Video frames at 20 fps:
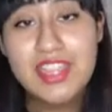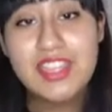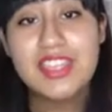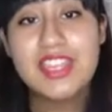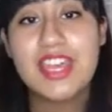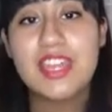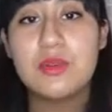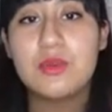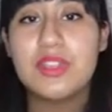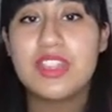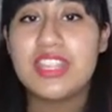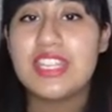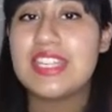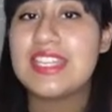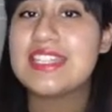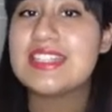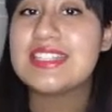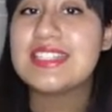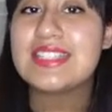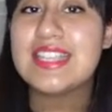Then with the
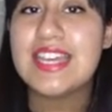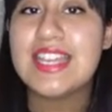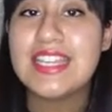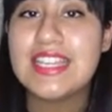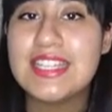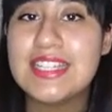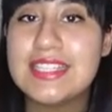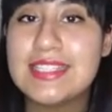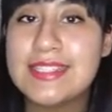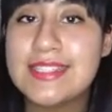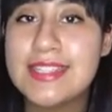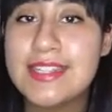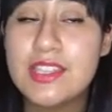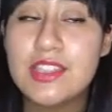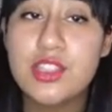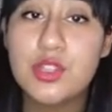inciting incident,